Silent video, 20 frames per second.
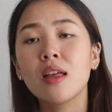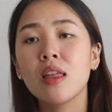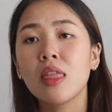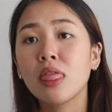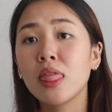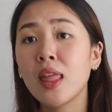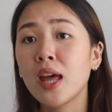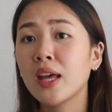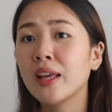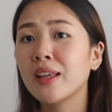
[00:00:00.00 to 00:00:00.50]

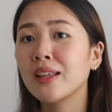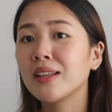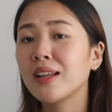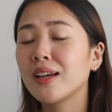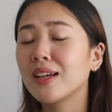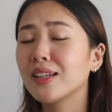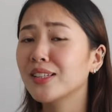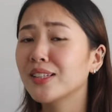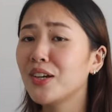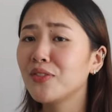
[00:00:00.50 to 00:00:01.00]

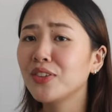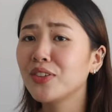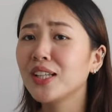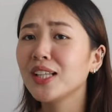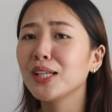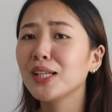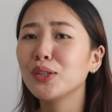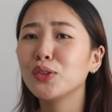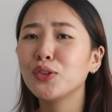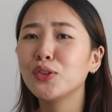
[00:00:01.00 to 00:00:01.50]
then
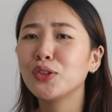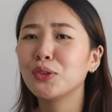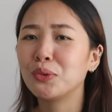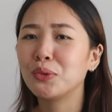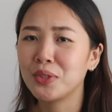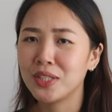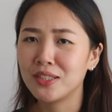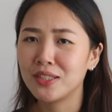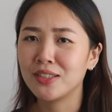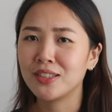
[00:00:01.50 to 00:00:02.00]
definitely do your
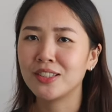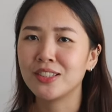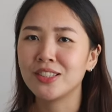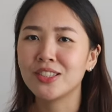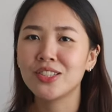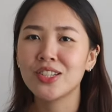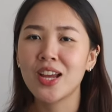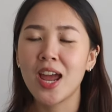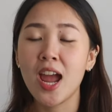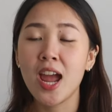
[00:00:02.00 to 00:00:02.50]

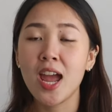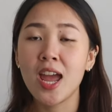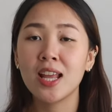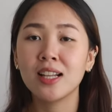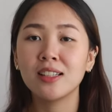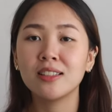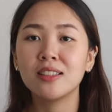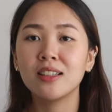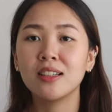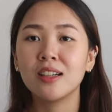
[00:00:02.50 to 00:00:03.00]
research.
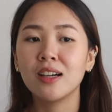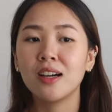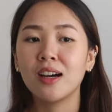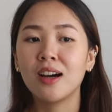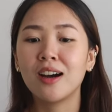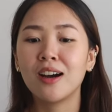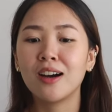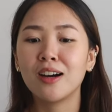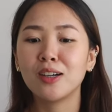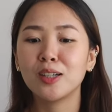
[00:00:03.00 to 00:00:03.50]
And
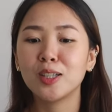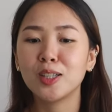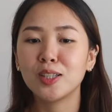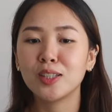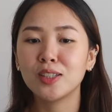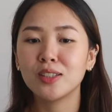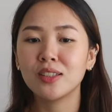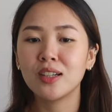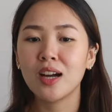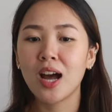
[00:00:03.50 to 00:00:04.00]

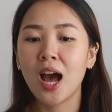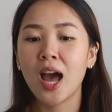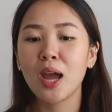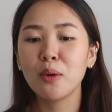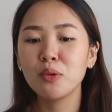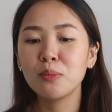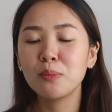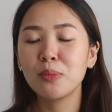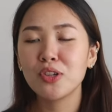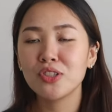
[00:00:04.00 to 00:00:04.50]
I
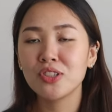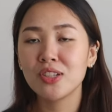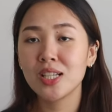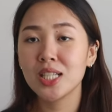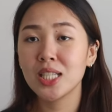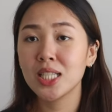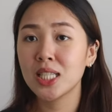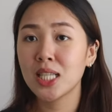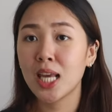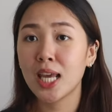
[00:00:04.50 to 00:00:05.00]
would
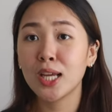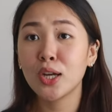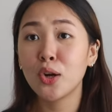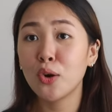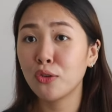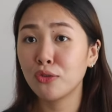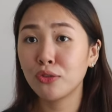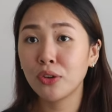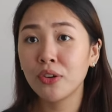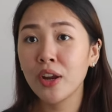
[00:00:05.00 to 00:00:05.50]
personally say
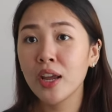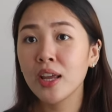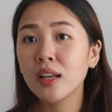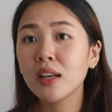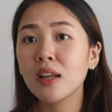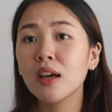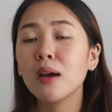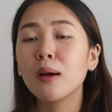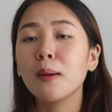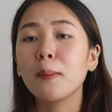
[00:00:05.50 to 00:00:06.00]
go for it,
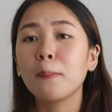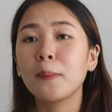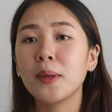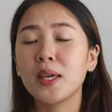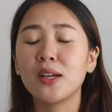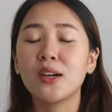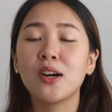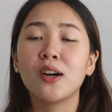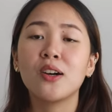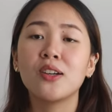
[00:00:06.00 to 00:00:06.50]

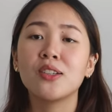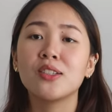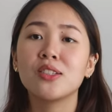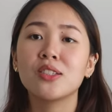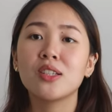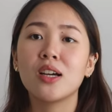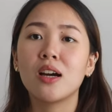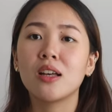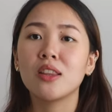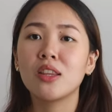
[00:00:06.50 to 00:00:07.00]

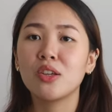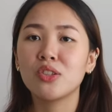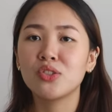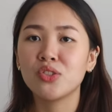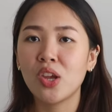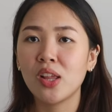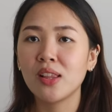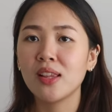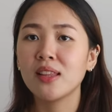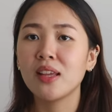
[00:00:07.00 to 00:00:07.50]
because the
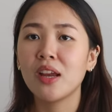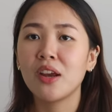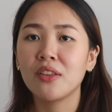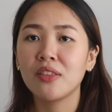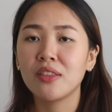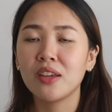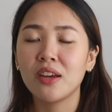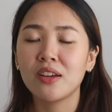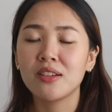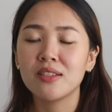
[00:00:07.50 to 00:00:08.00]
Australian
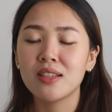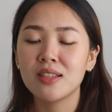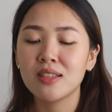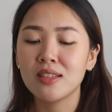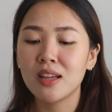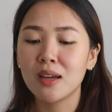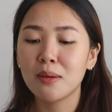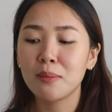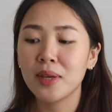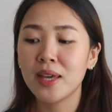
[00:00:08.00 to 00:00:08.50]
healthcare
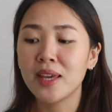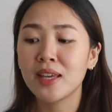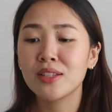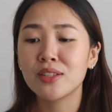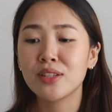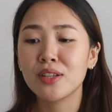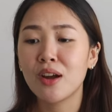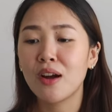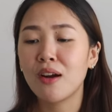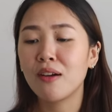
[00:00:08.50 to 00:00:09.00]
system
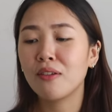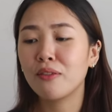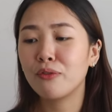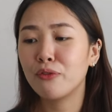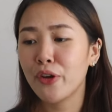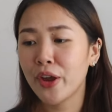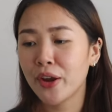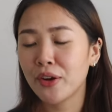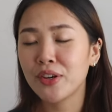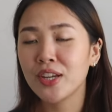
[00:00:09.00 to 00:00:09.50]
is
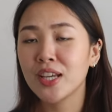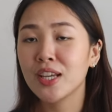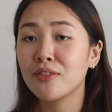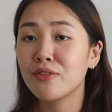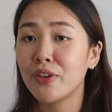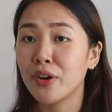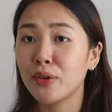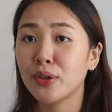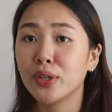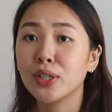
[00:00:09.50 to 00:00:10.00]
very,
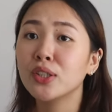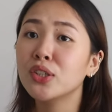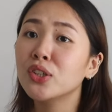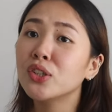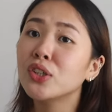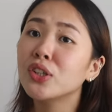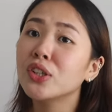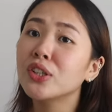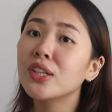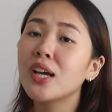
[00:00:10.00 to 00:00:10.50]
very
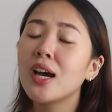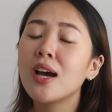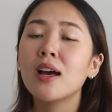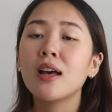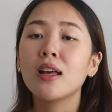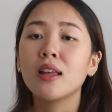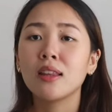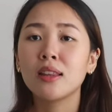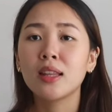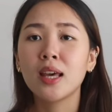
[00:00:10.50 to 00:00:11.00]
good.
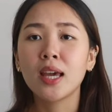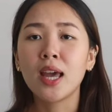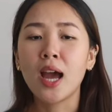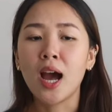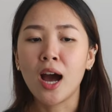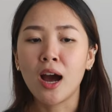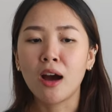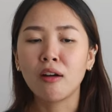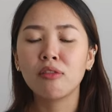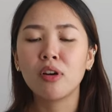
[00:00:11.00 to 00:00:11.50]
They
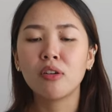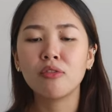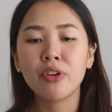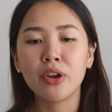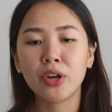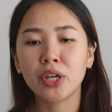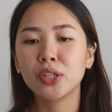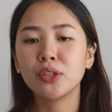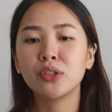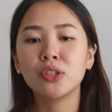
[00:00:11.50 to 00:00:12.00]
have
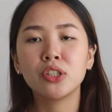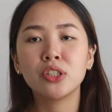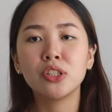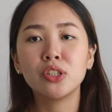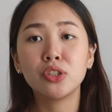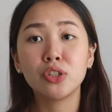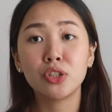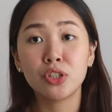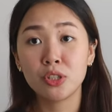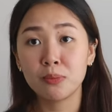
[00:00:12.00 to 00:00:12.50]
very good
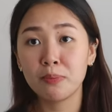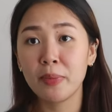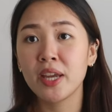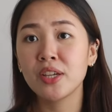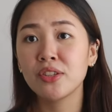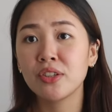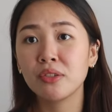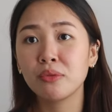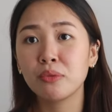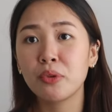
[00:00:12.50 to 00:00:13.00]

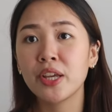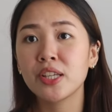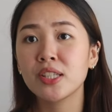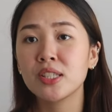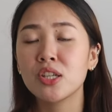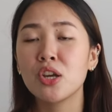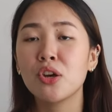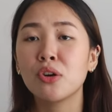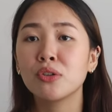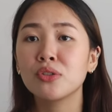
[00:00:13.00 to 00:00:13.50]
nurse-patient
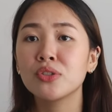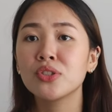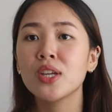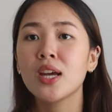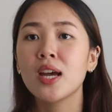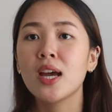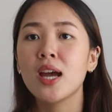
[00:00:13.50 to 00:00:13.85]
ratios,